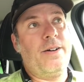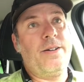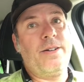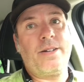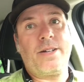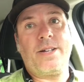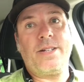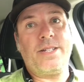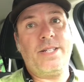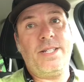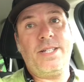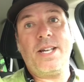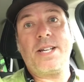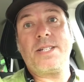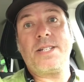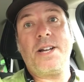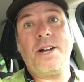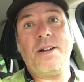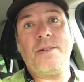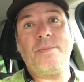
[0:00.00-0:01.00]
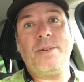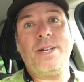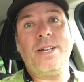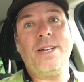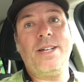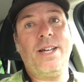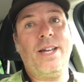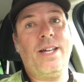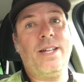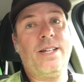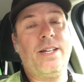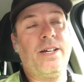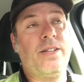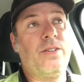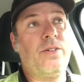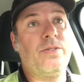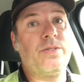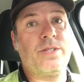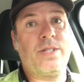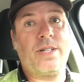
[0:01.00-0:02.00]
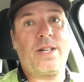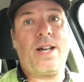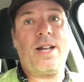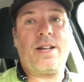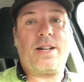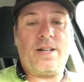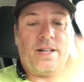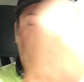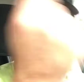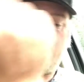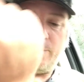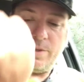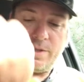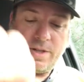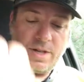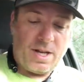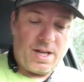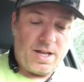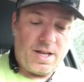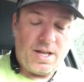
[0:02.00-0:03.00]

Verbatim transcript: because he takes care of me. And those are the kind of customers